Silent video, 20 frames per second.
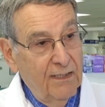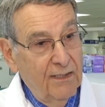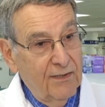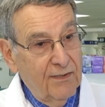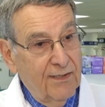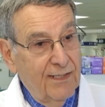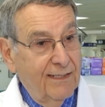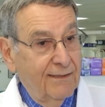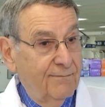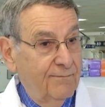
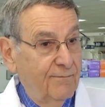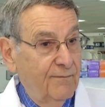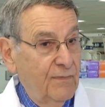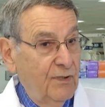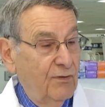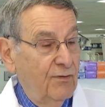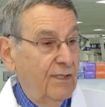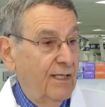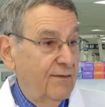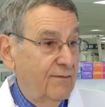so that
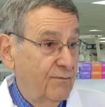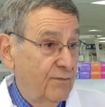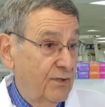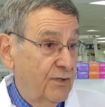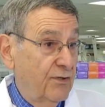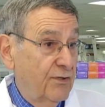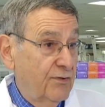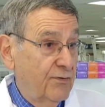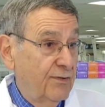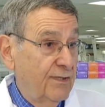you can have some
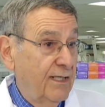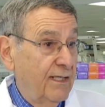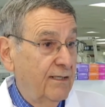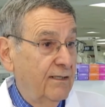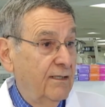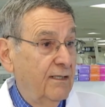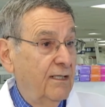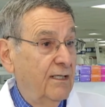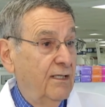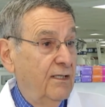surgery
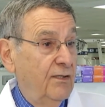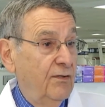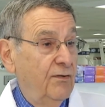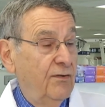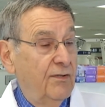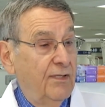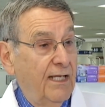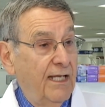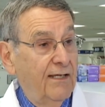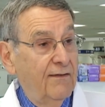done, you
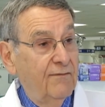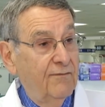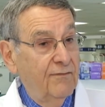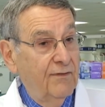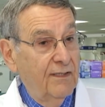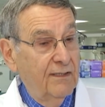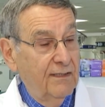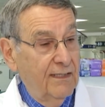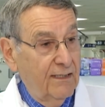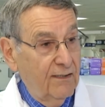could have
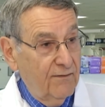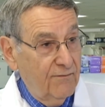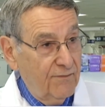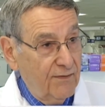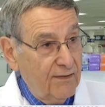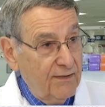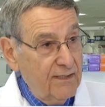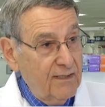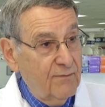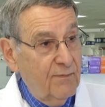uh, dental
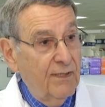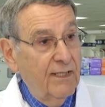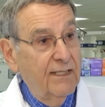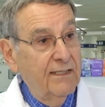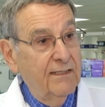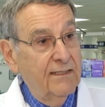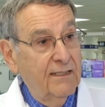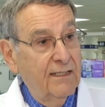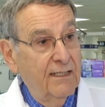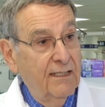fillings
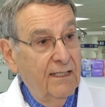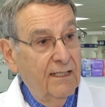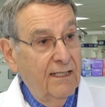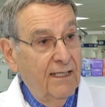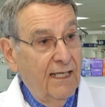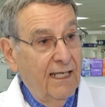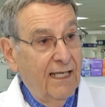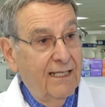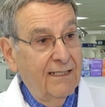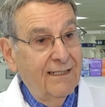placed,
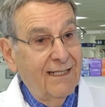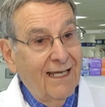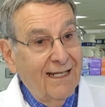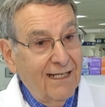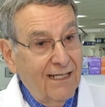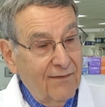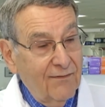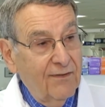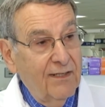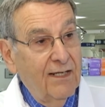and not
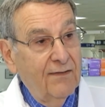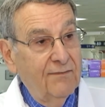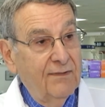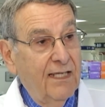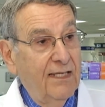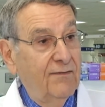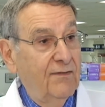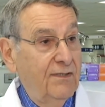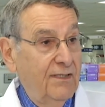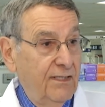ever have to
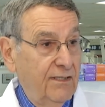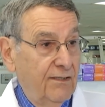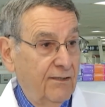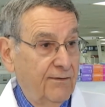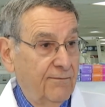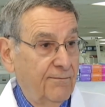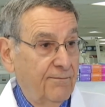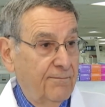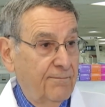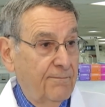have a needle.
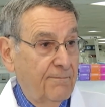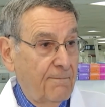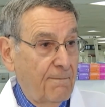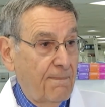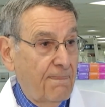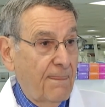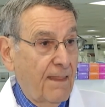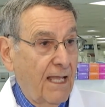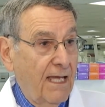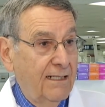
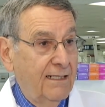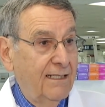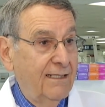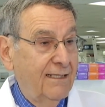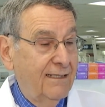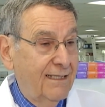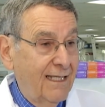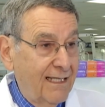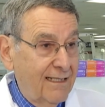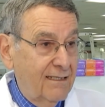And I
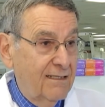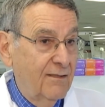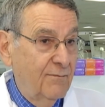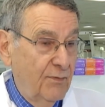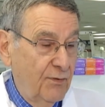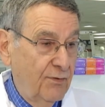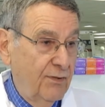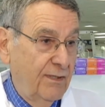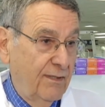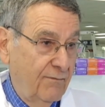think that's the
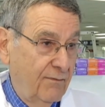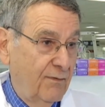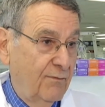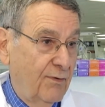beauty of the